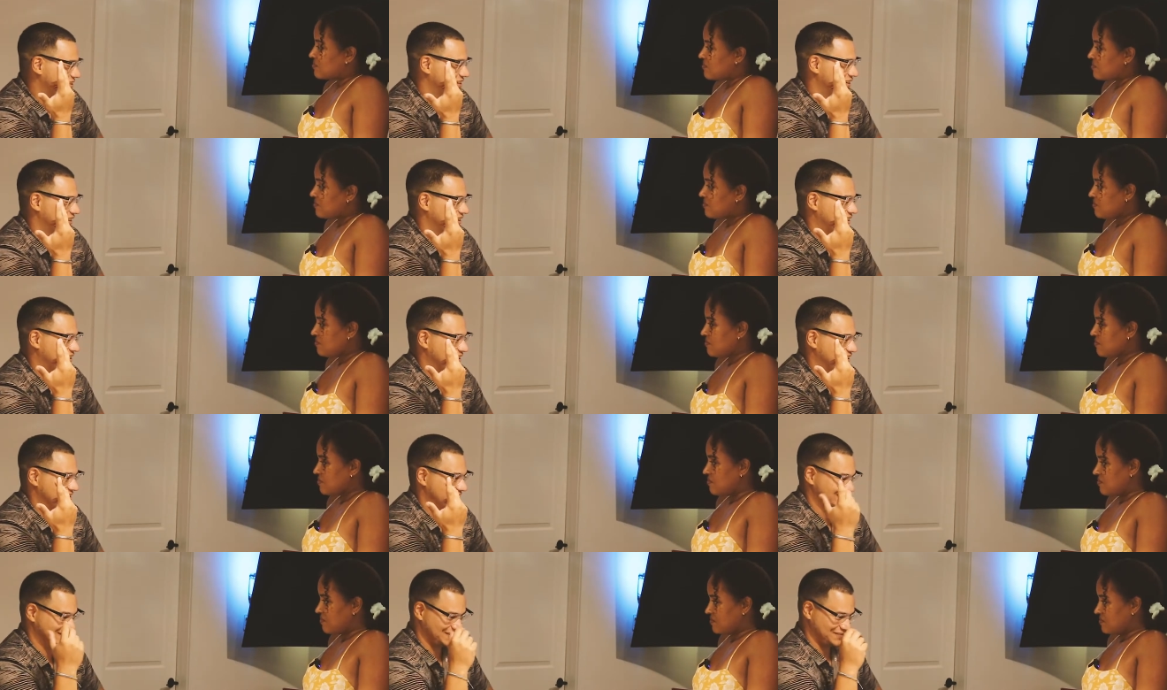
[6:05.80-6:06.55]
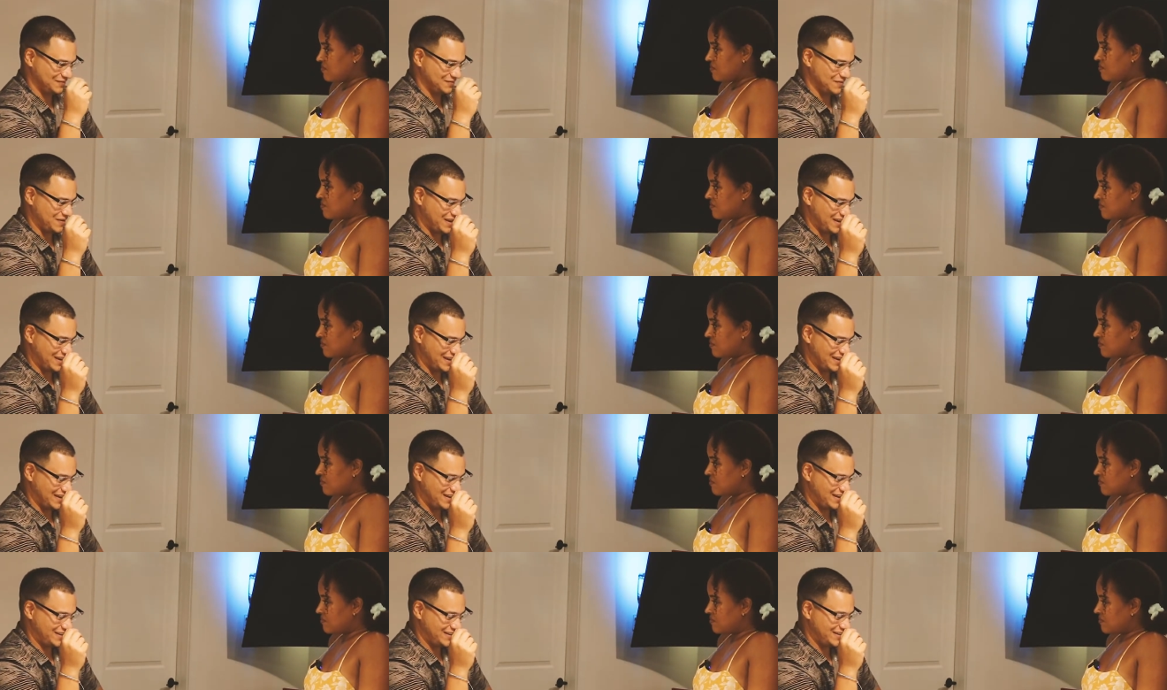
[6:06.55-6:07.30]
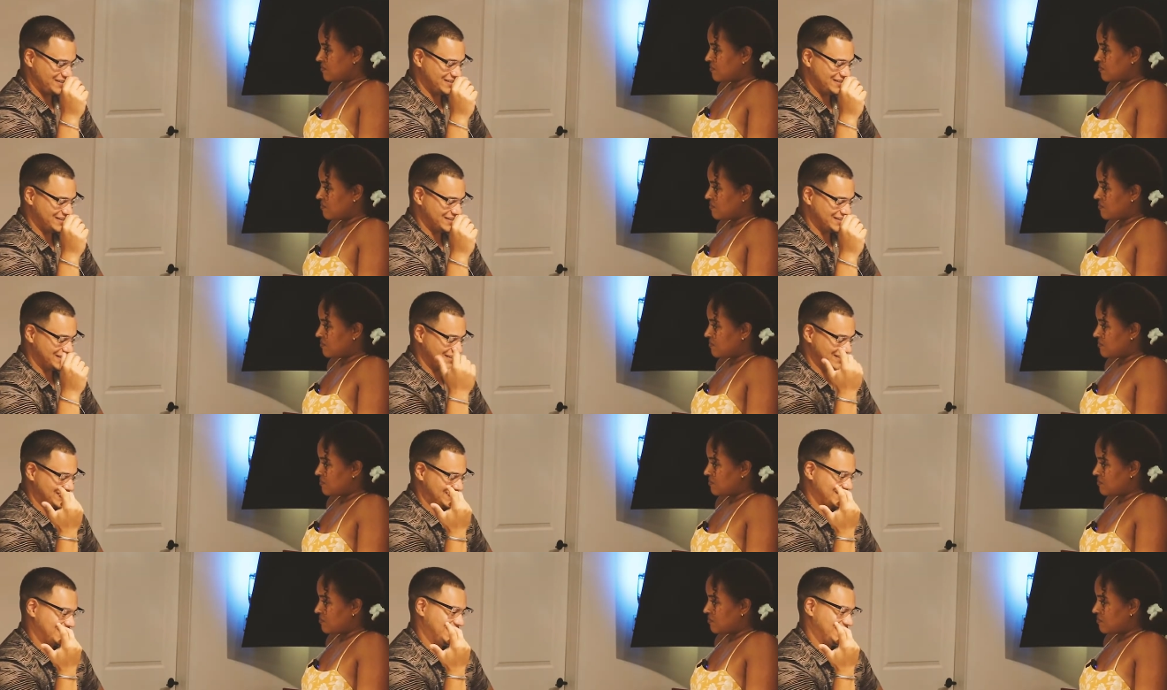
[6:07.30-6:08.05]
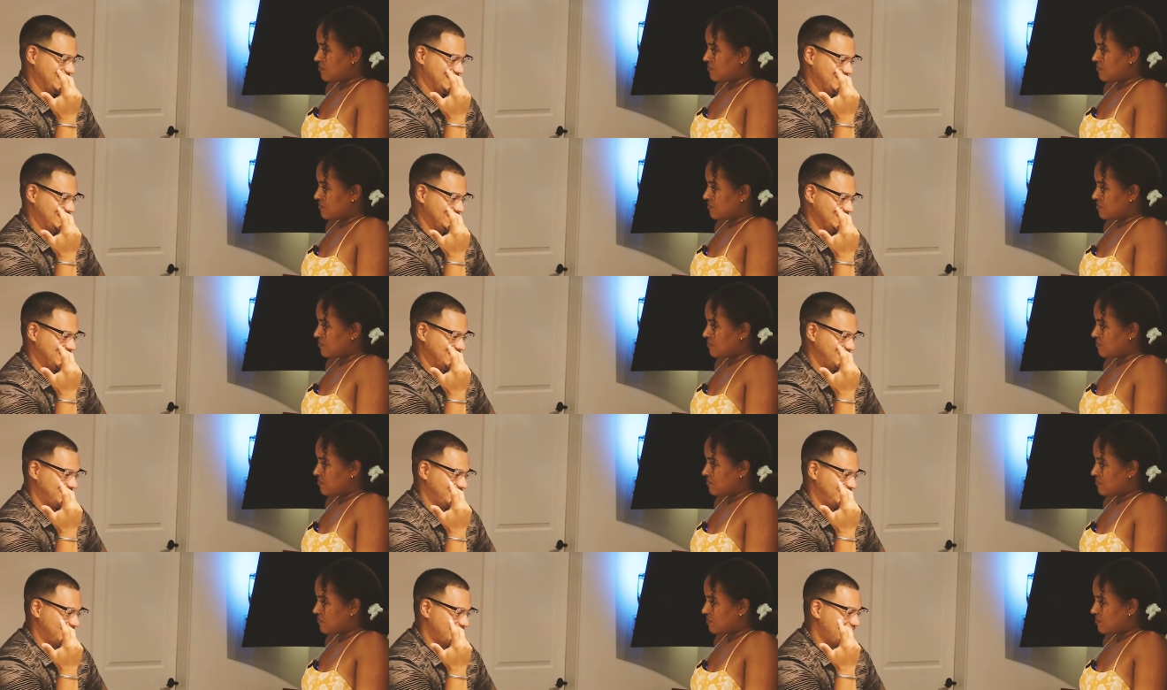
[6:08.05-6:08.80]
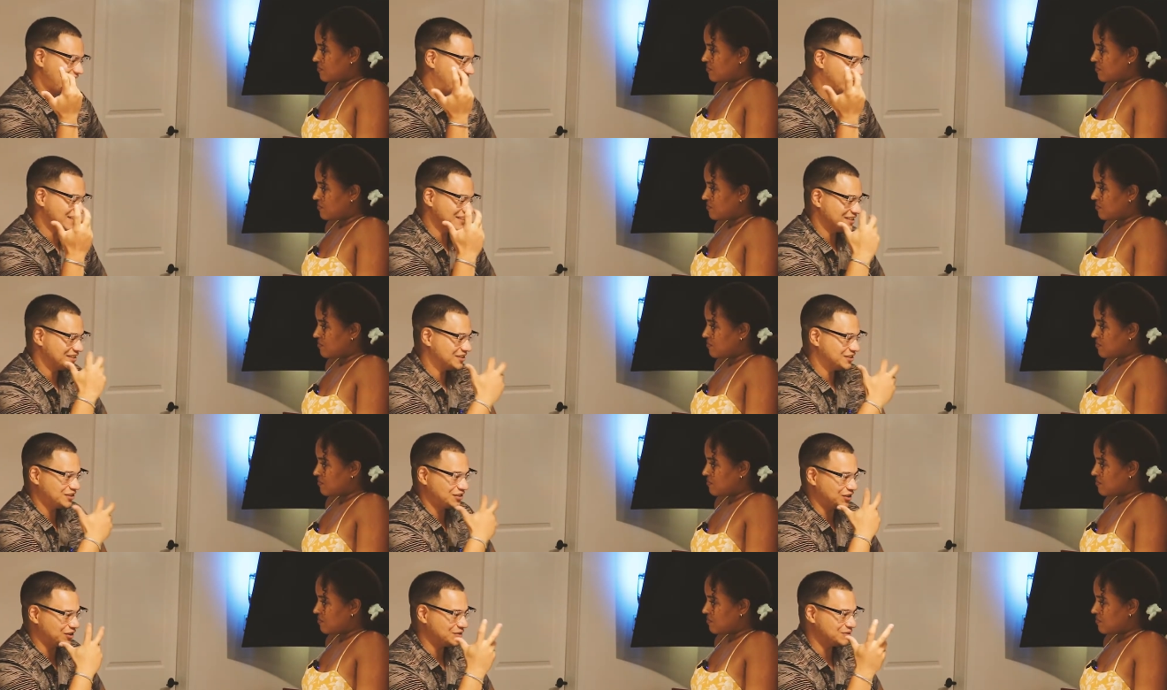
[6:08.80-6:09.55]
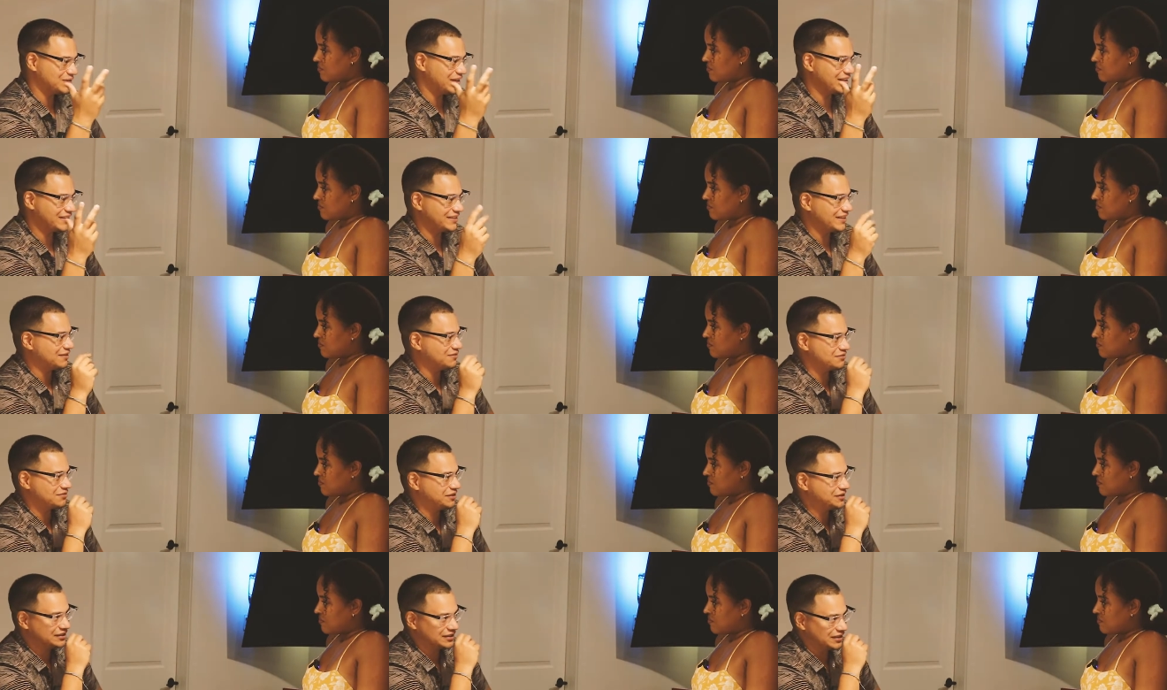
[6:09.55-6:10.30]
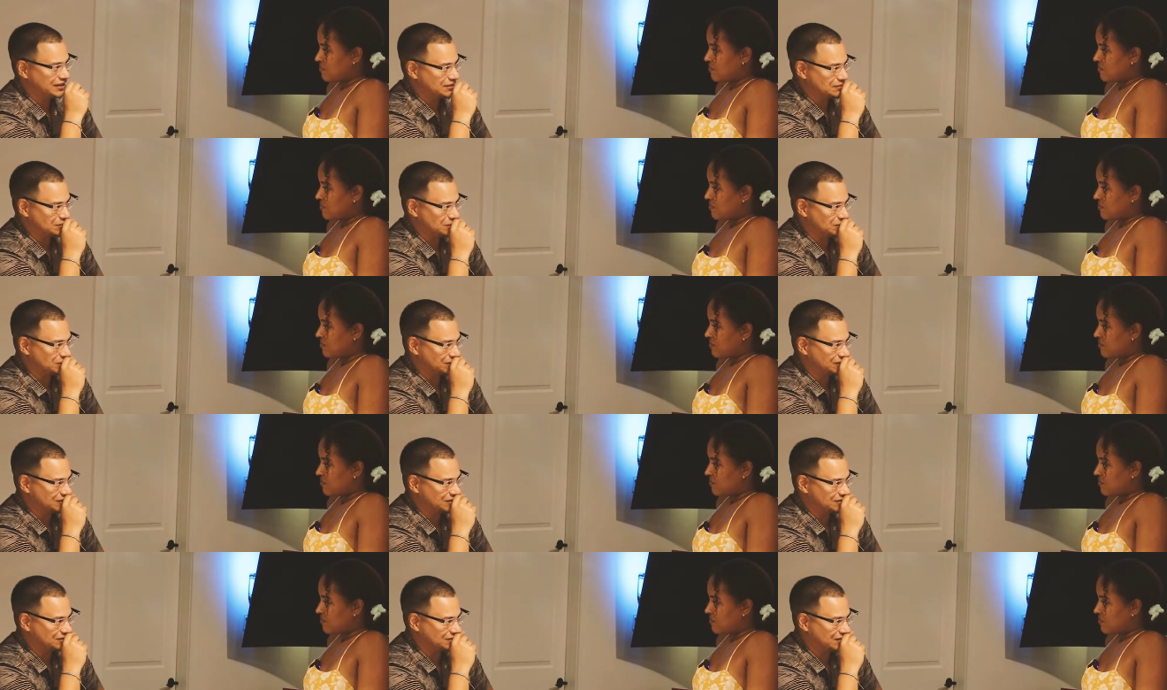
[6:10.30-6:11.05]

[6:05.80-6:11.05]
Speaker 1: you gotta hide it, mm-hmm. and yeah, I just don't like that feeling anymore.